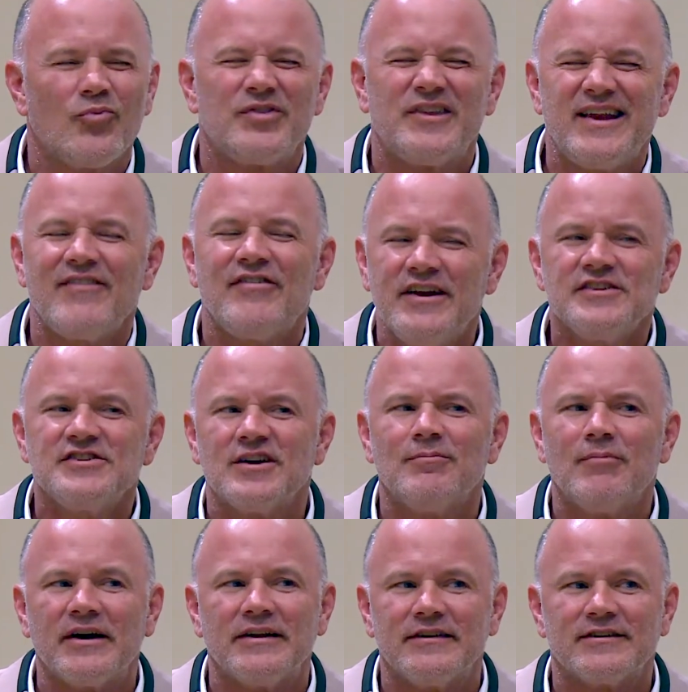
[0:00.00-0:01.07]
The definition
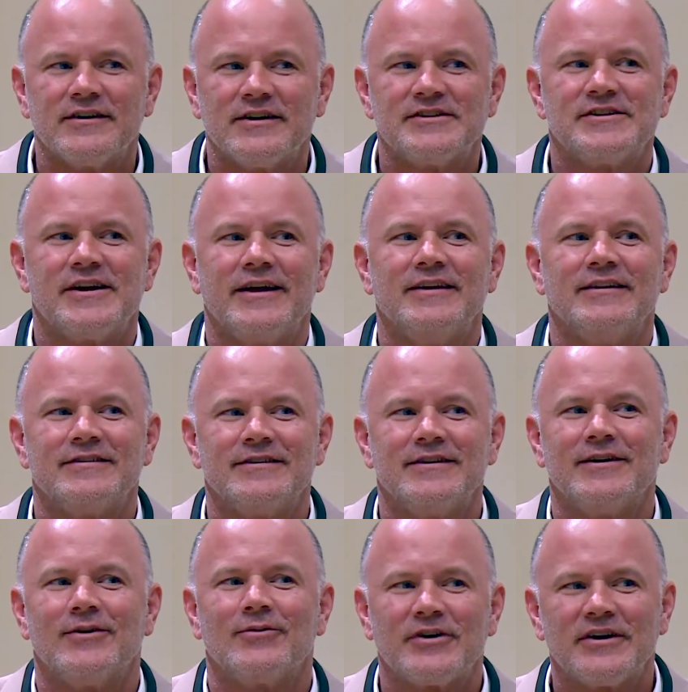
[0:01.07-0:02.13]
of money is going to change.
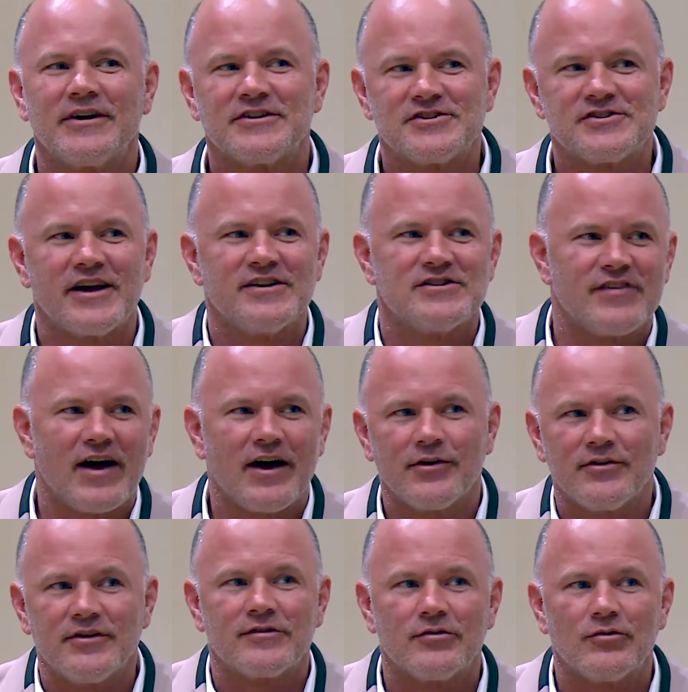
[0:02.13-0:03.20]
We're going to exchange
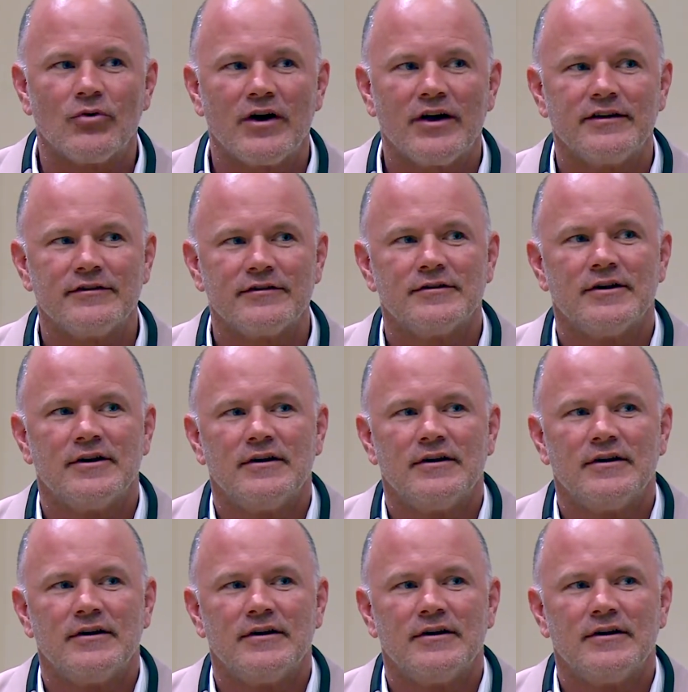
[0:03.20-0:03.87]
value in different ways.